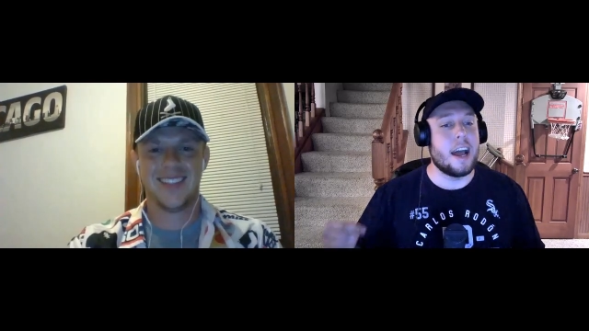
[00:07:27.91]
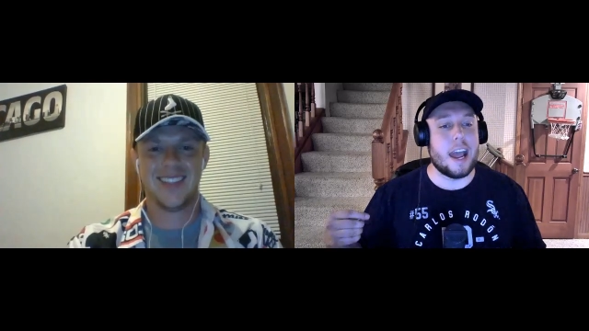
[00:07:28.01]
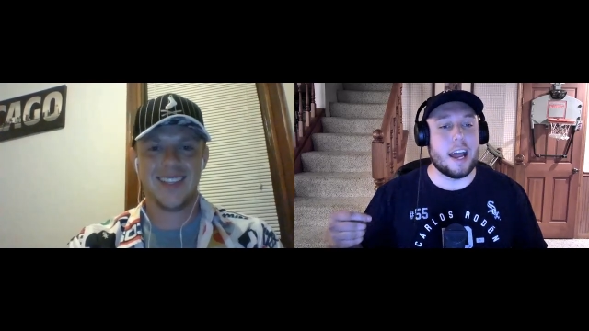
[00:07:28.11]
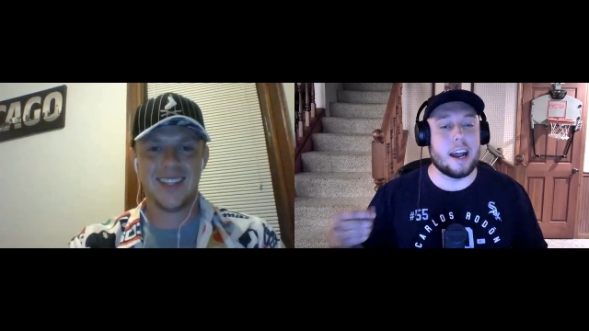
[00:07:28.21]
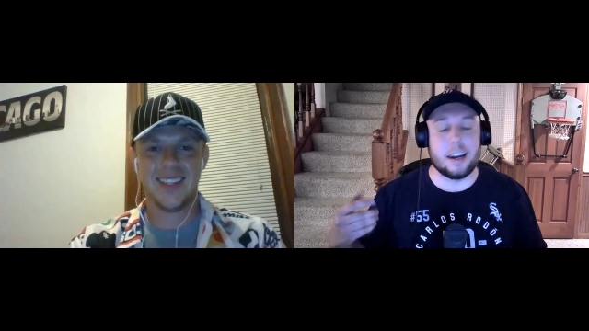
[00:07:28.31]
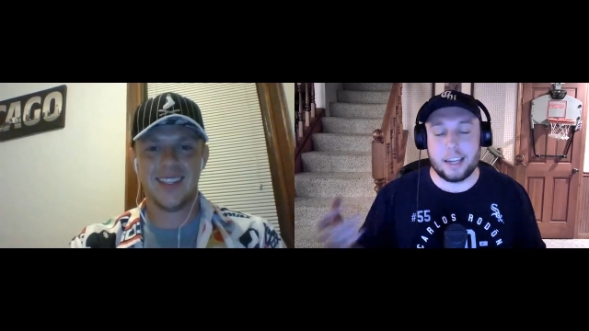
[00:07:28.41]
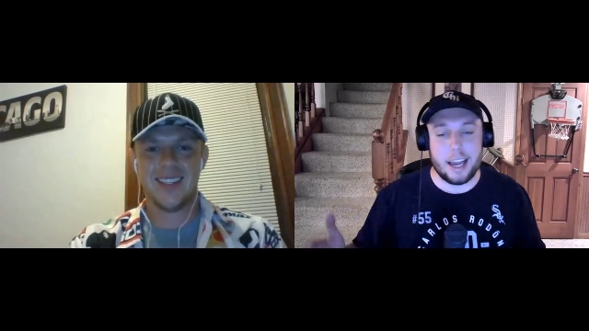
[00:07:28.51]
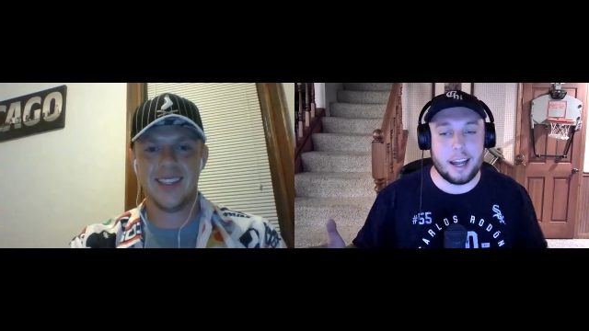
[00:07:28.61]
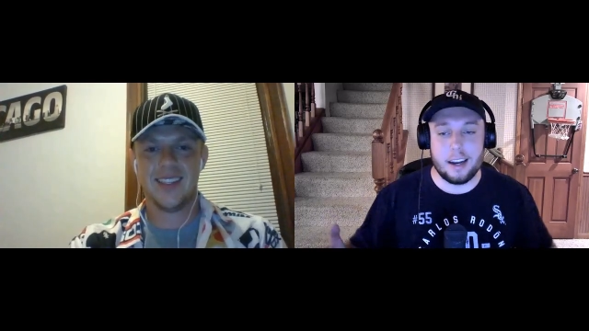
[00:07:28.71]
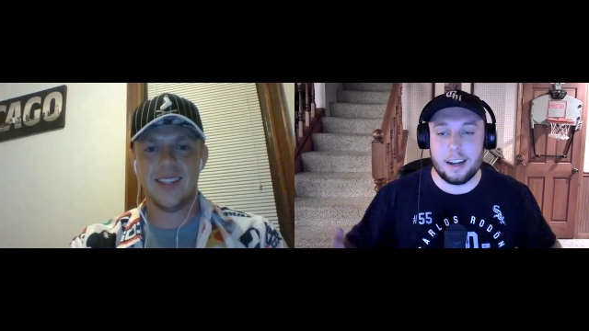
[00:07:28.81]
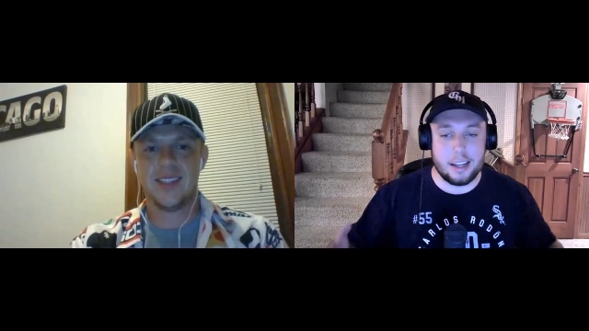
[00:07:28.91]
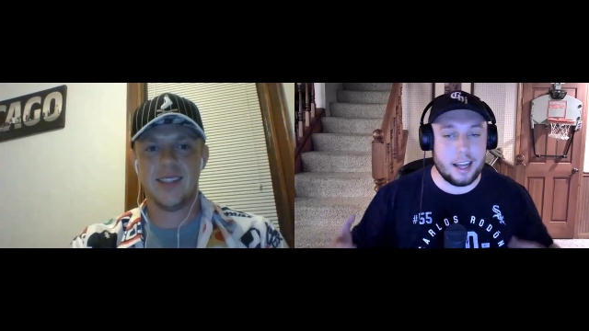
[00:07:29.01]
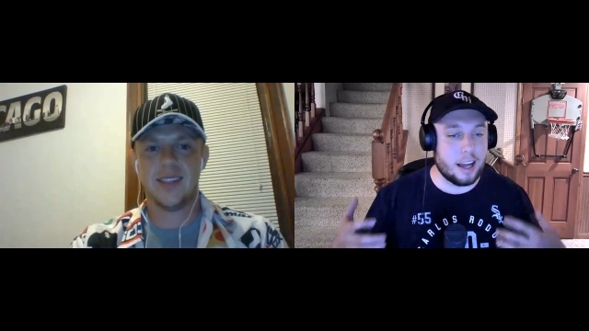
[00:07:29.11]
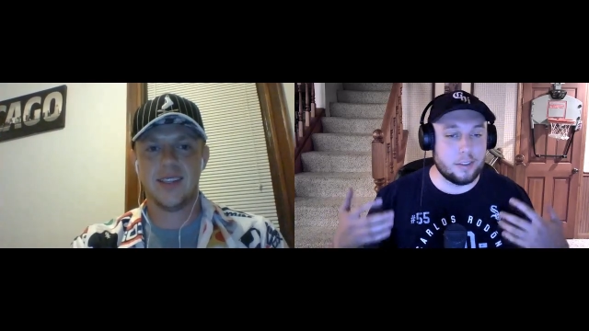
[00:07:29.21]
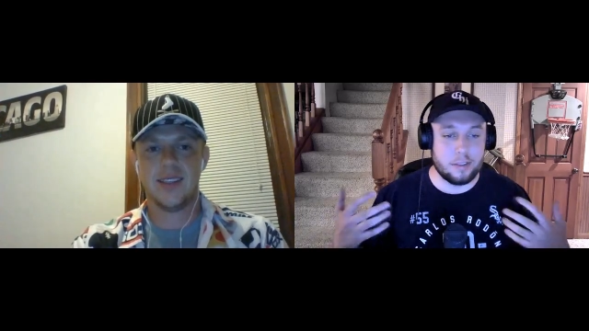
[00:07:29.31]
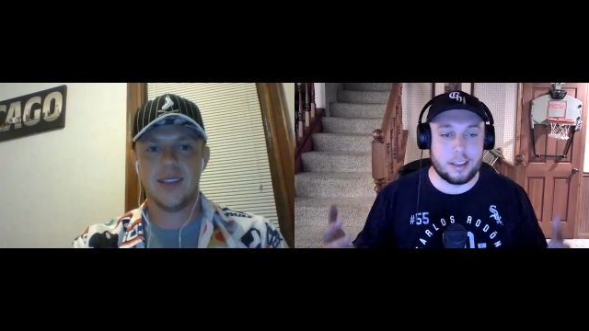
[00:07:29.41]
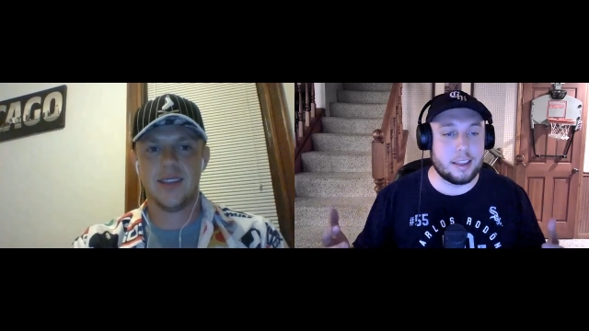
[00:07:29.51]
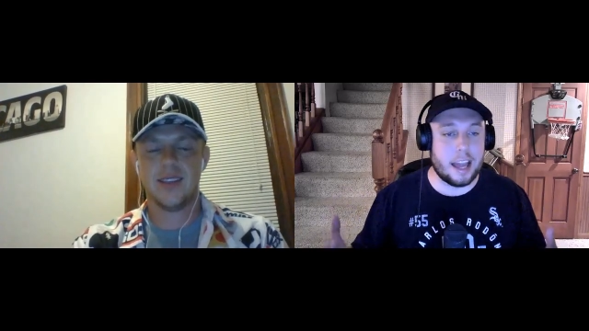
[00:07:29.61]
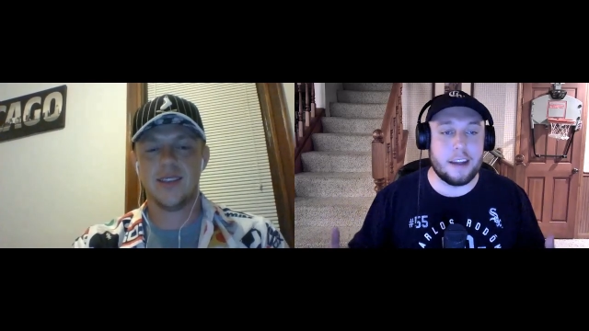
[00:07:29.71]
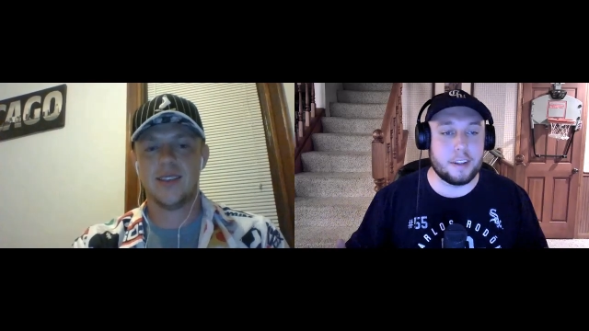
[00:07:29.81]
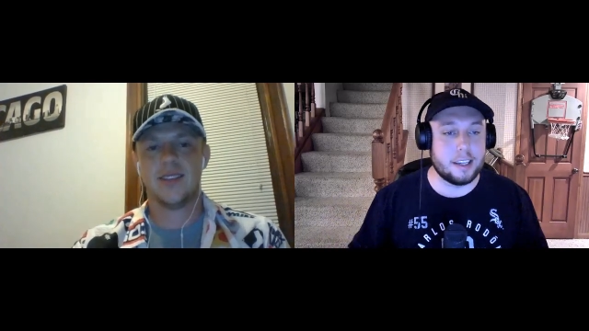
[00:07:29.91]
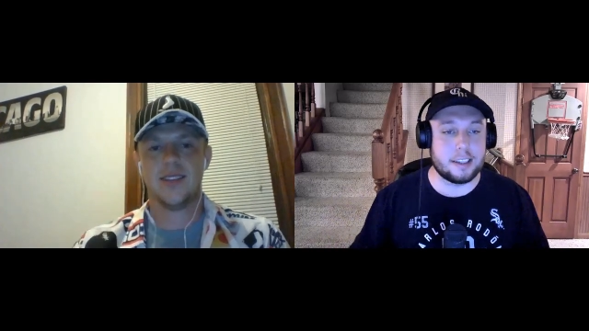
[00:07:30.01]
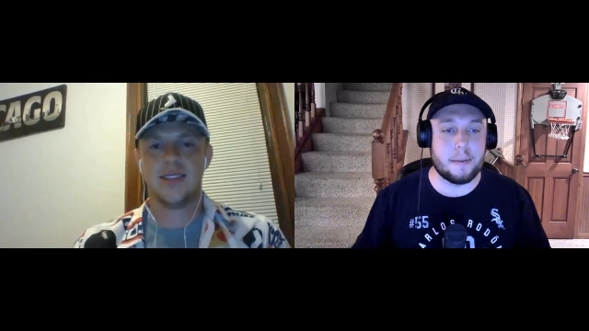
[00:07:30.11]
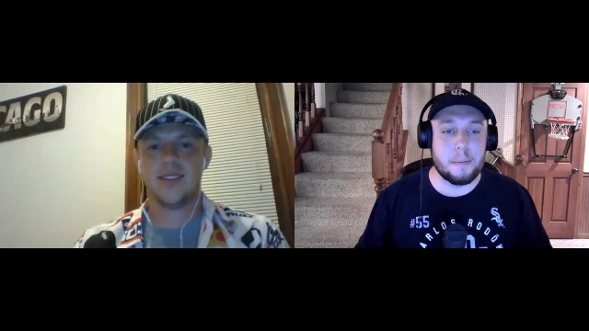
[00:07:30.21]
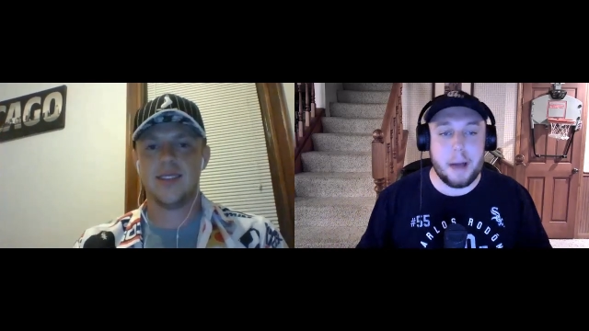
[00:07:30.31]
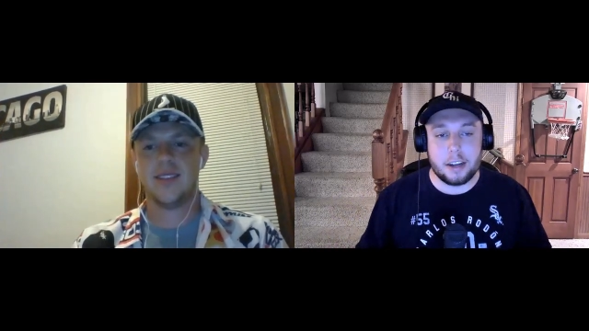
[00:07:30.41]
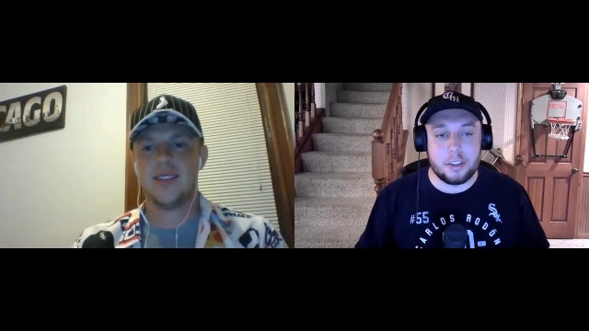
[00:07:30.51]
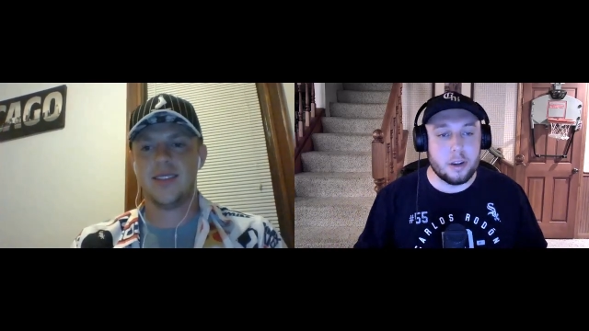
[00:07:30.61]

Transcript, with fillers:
Speaker 1: And again, thankfully he's coming back